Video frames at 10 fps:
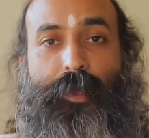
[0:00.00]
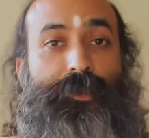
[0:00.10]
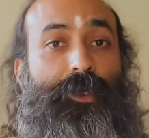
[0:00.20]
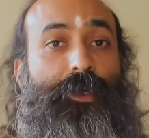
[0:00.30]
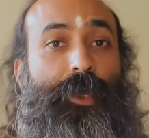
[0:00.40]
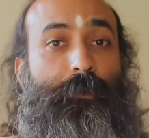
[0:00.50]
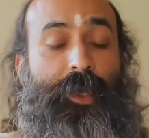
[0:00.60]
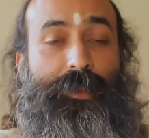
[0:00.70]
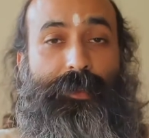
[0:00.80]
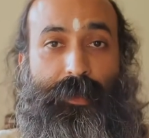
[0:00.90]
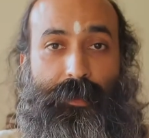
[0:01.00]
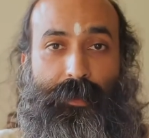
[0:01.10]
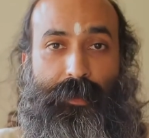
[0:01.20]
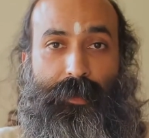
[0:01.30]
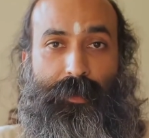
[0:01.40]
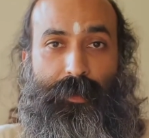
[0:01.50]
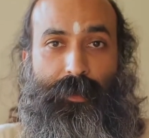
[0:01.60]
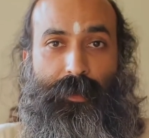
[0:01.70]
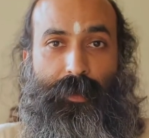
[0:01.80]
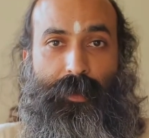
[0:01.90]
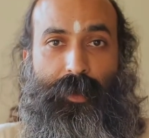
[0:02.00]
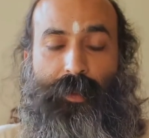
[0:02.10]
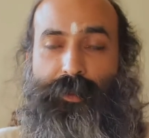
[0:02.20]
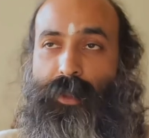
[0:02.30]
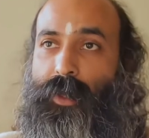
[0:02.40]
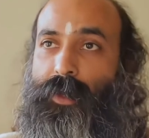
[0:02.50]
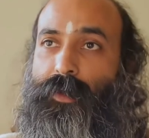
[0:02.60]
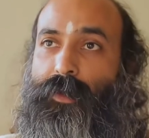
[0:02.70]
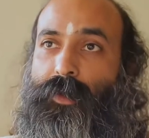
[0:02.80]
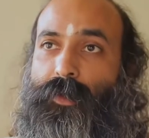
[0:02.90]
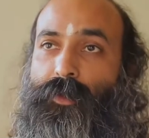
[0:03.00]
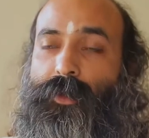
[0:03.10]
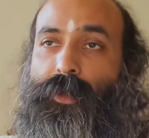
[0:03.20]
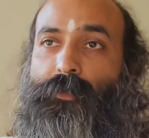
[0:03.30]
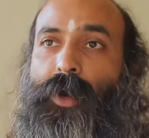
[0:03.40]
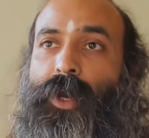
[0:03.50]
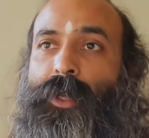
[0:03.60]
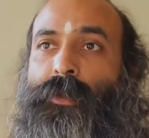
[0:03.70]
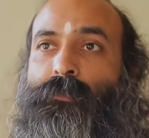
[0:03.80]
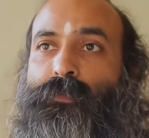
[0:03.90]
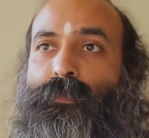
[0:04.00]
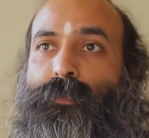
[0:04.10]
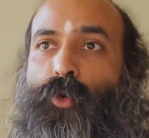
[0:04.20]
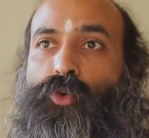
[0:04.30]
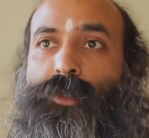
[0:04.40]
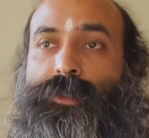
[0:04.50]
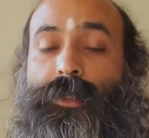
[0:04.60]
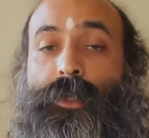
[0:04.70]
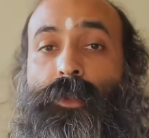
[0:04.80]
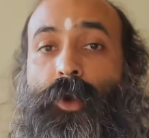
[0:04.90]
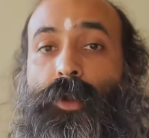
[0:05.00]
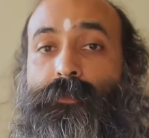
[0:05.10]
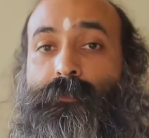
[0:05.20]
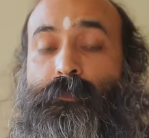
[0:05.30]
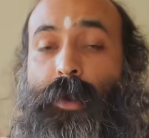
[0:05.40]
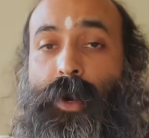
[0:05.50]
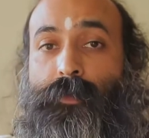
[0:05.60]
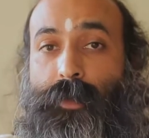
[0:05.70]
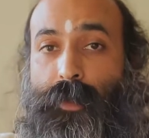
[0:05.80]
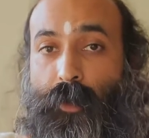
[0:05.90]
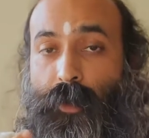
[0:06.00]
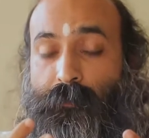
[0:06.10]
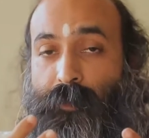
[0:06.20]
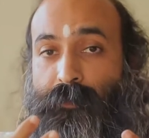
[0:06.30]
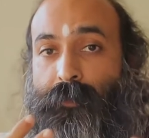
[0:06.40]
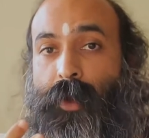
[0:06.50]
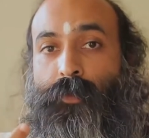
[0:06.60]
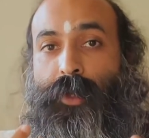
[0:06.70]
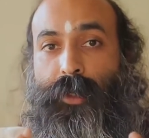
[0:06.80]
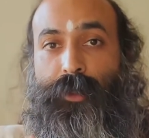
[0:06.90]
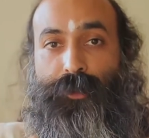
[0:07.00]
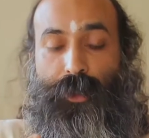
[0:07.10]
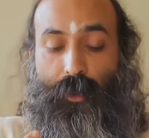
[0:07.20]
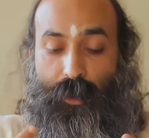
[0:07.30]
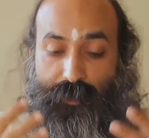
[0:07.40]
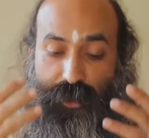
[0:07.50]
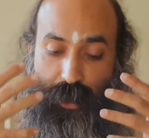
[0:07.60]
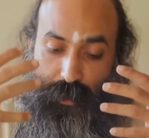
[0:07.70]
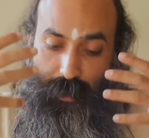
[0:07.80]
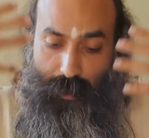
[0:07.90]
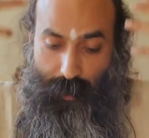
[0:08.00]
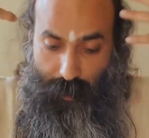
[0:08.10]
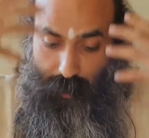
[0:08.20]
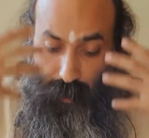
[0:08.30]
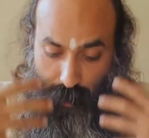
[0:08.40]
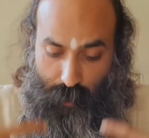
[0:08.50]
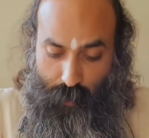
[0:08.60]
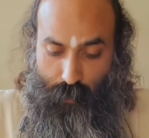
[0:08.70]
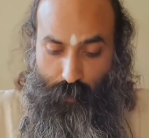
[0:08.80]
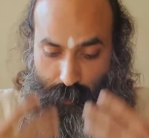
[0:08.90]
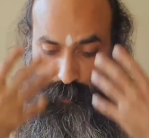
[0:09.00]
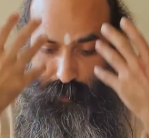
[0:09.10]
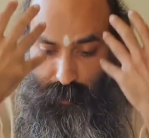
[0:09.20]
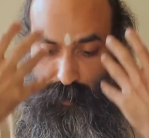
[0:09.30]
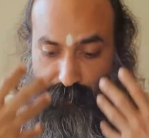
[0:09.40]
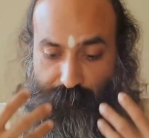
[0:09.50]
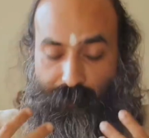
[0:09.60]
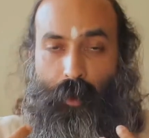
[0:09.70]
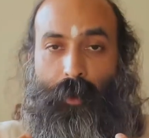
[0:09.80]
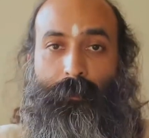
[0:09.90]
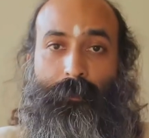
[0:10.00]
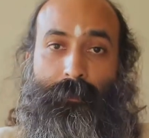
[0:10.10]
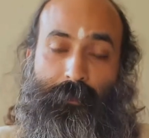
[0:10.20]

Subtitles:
It's a great blessing. It's like the divine pours in a lot of power, lot of profound energy, lot of Shakti into this form.